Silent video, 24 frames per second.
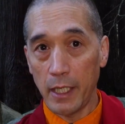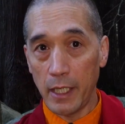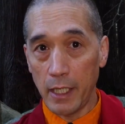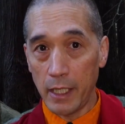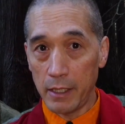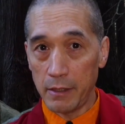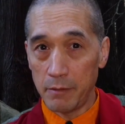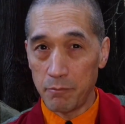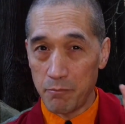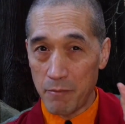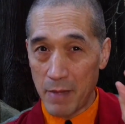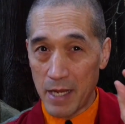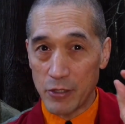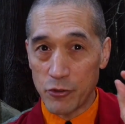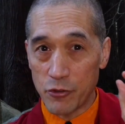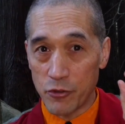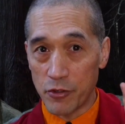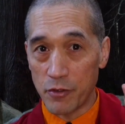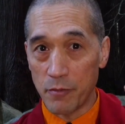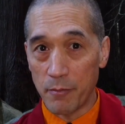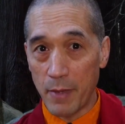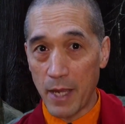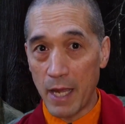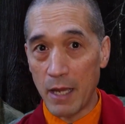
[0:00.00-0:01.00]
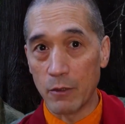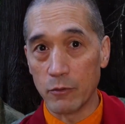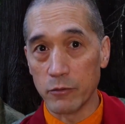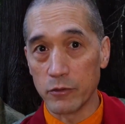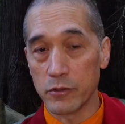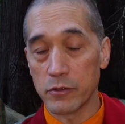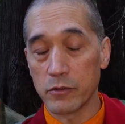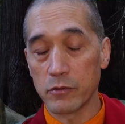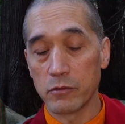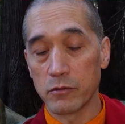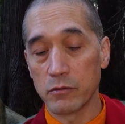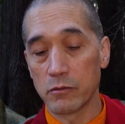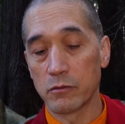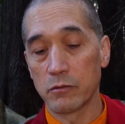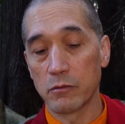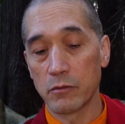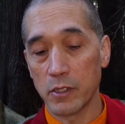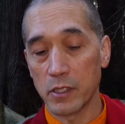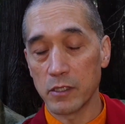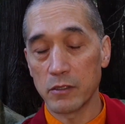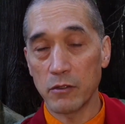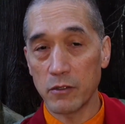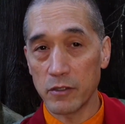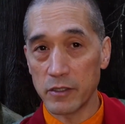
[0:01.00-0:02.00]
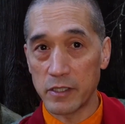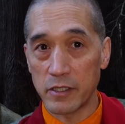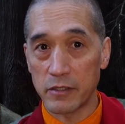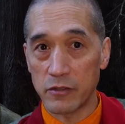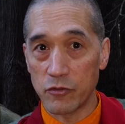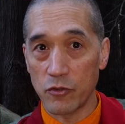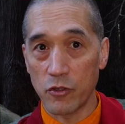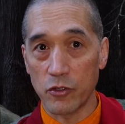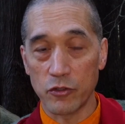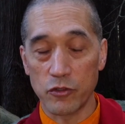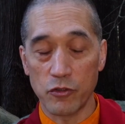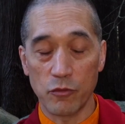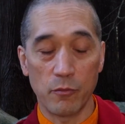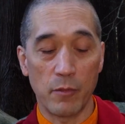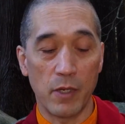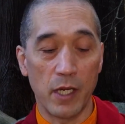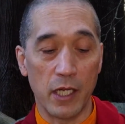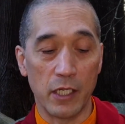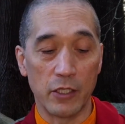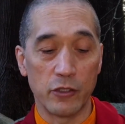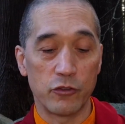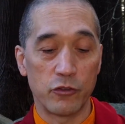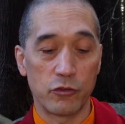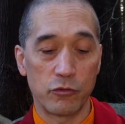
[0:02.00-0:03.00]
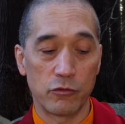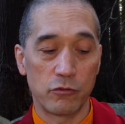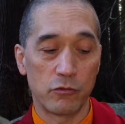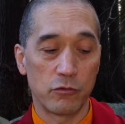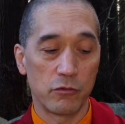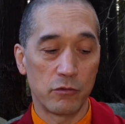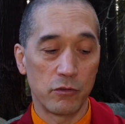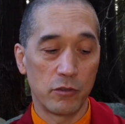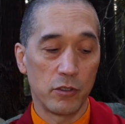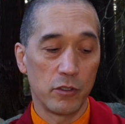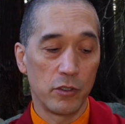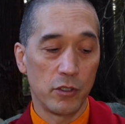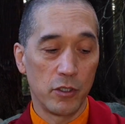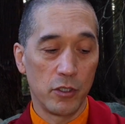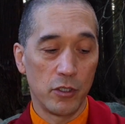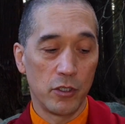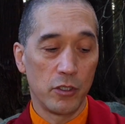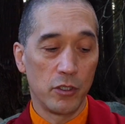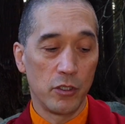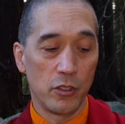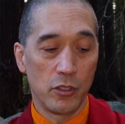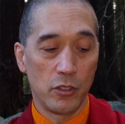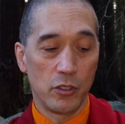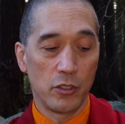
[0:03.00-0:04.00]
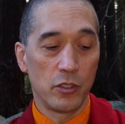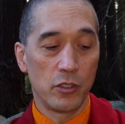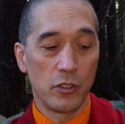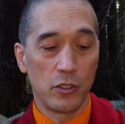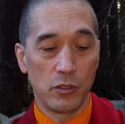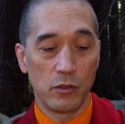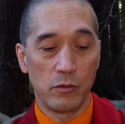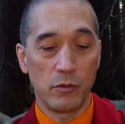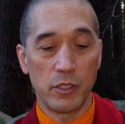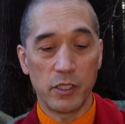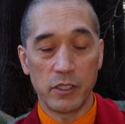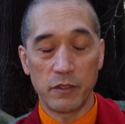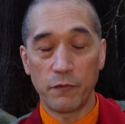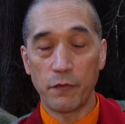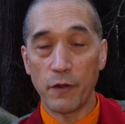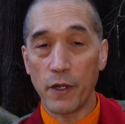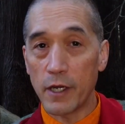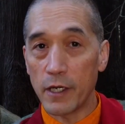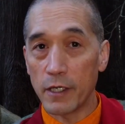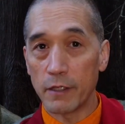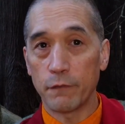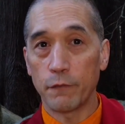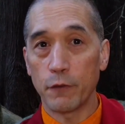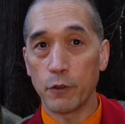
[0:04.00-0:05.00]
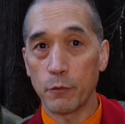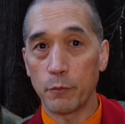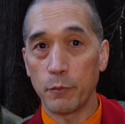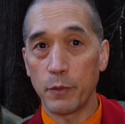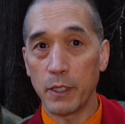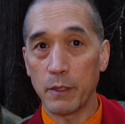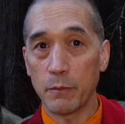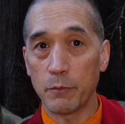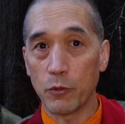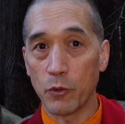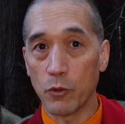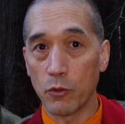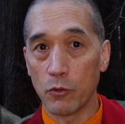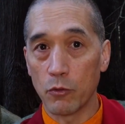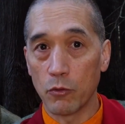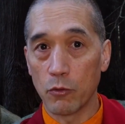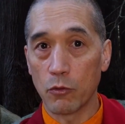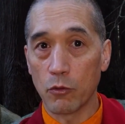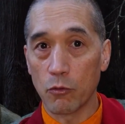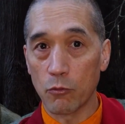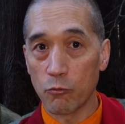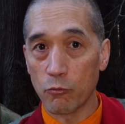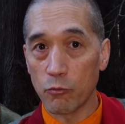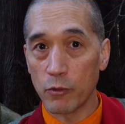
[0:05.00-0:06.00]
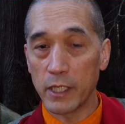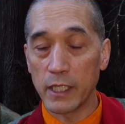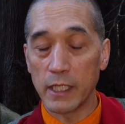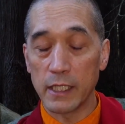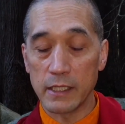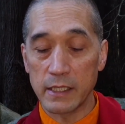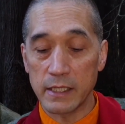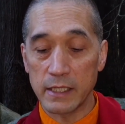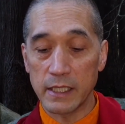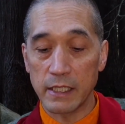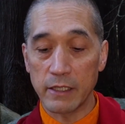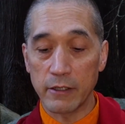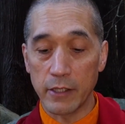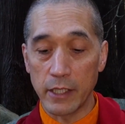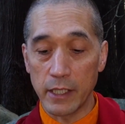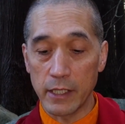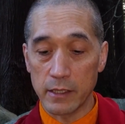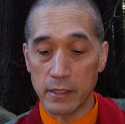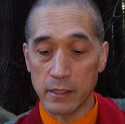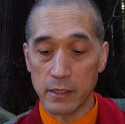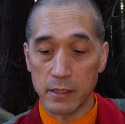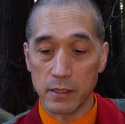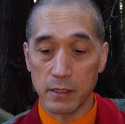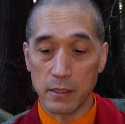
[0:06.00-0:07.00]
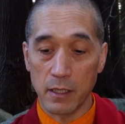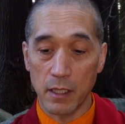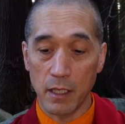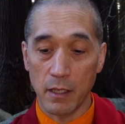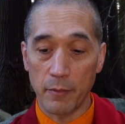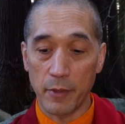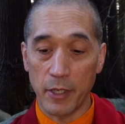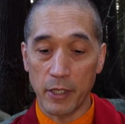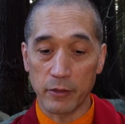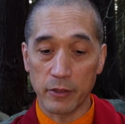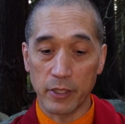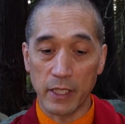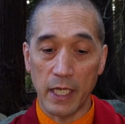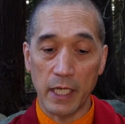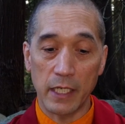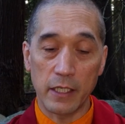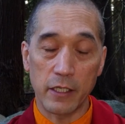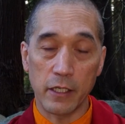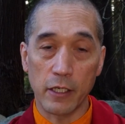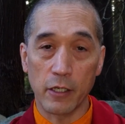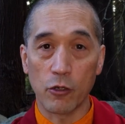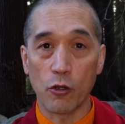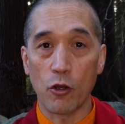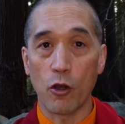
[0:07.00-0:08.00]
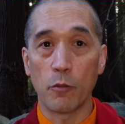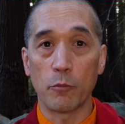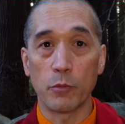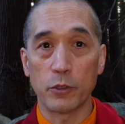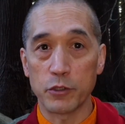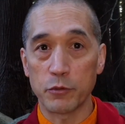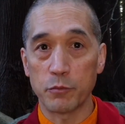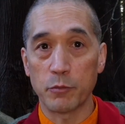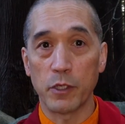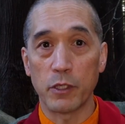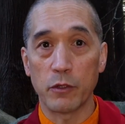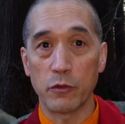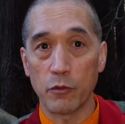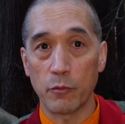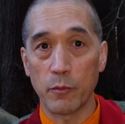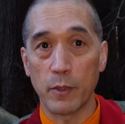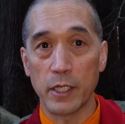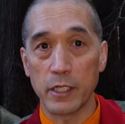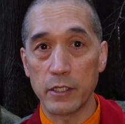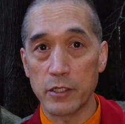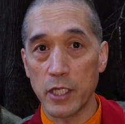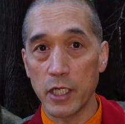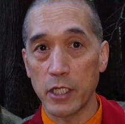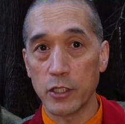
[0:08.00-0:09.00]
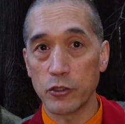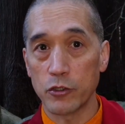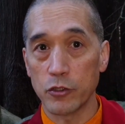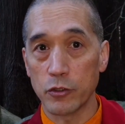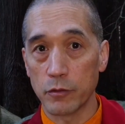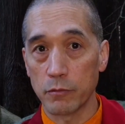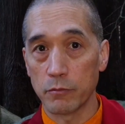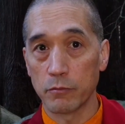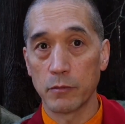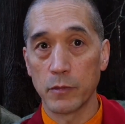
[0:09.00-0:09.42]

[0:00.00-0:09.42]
in measured amounts, as long as it's not too much. But there's very few people who are really serious about gaining accomplishment through meditation.